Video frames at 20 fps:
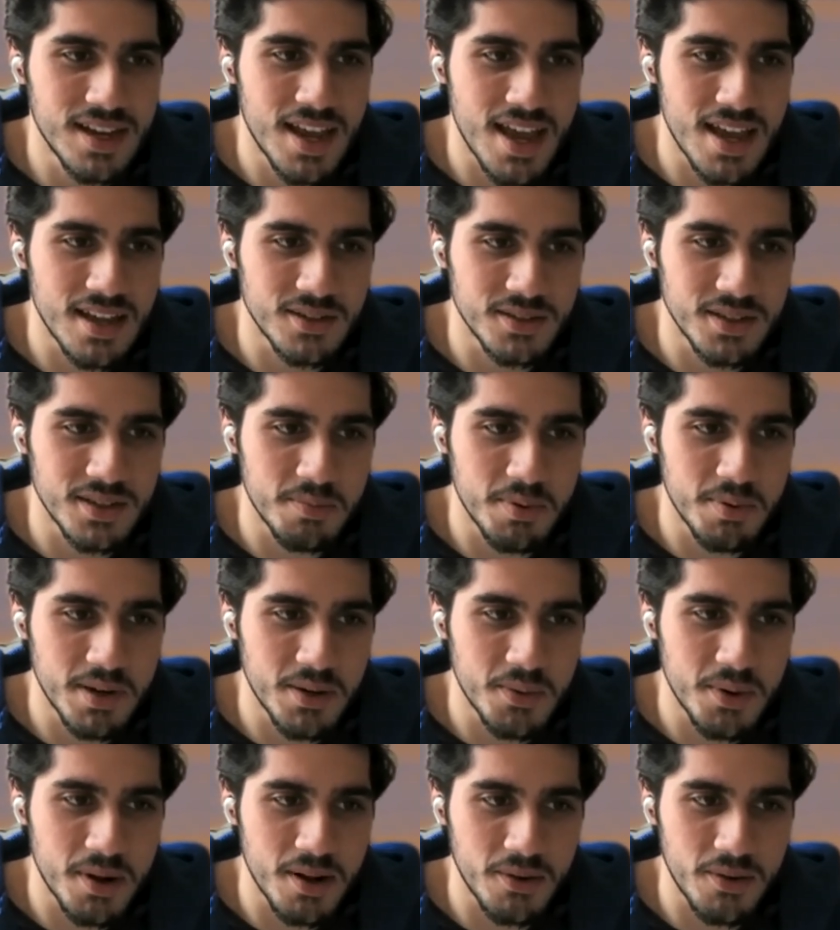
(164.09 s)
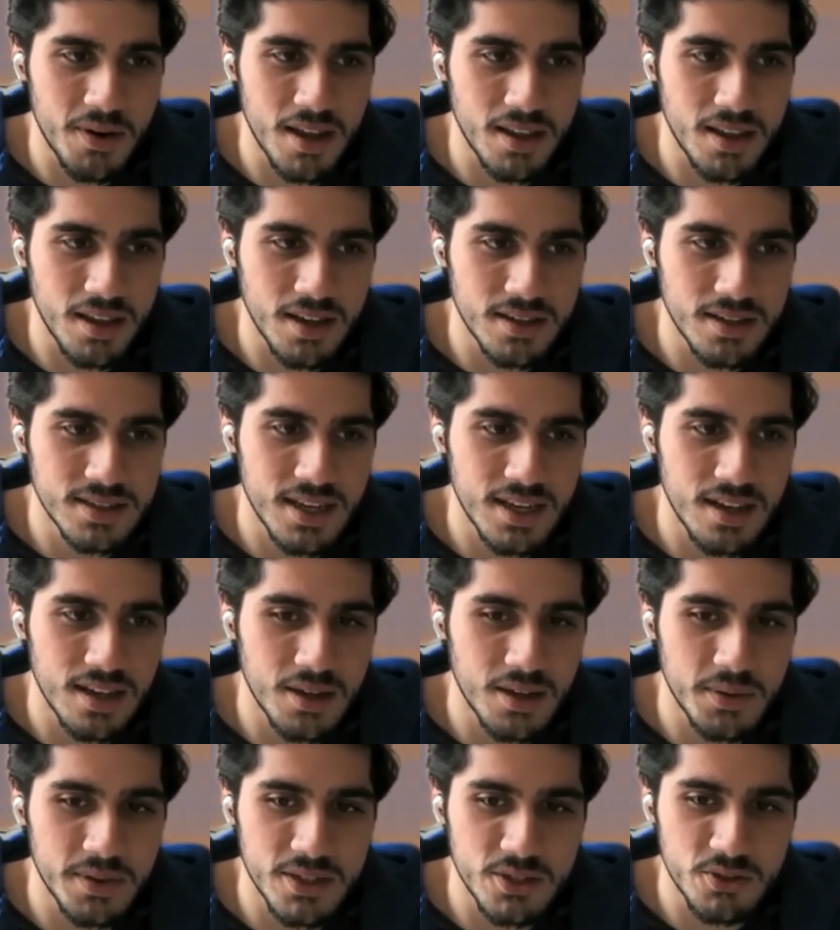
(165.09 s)
handled it pretty well, right? Like
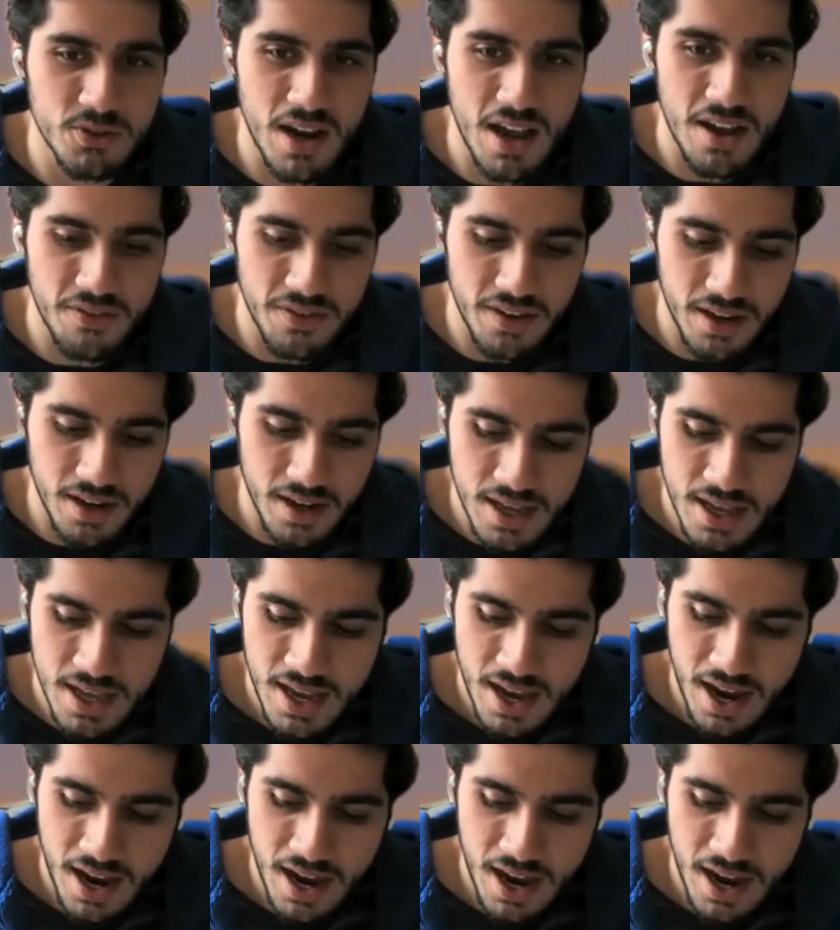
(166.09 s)
scaling with the traffic.